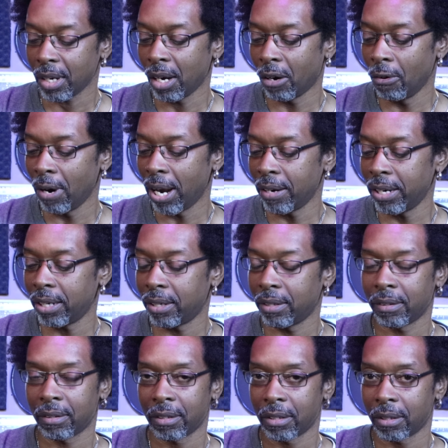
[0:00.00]
around it,
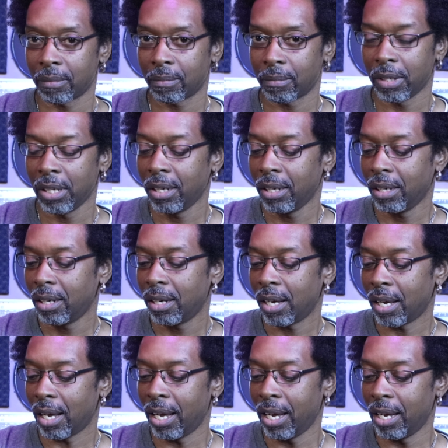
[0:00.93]

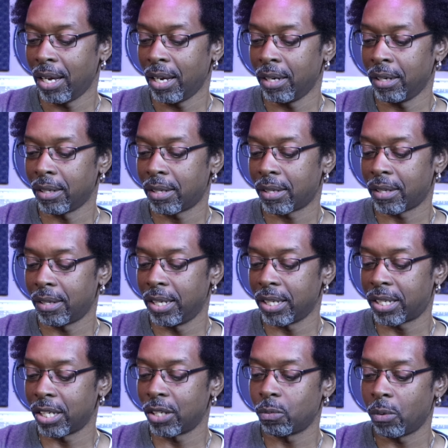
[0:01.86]
and
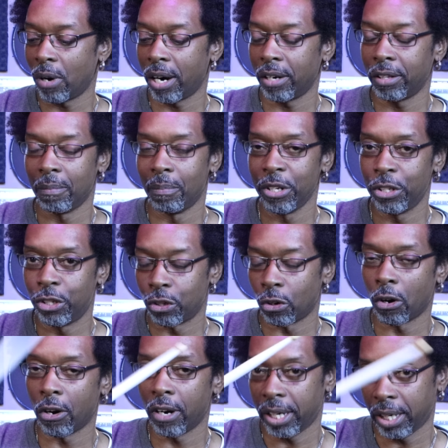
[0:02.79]
this is where the
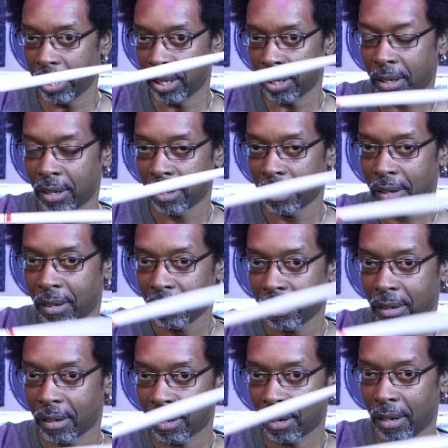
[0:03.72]
majority
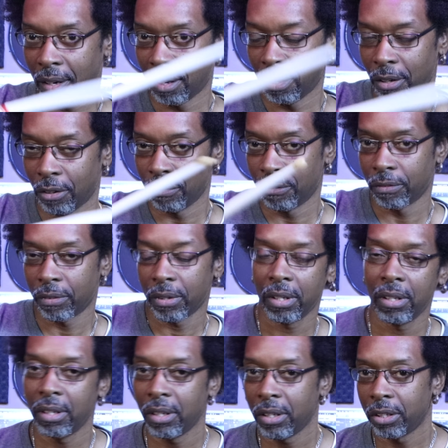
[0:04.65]
of
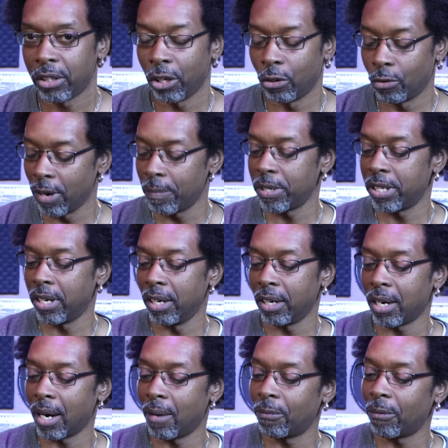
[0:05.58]
your grip is going
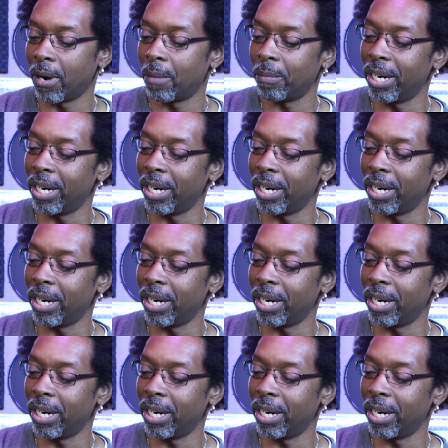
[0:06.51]
to come from.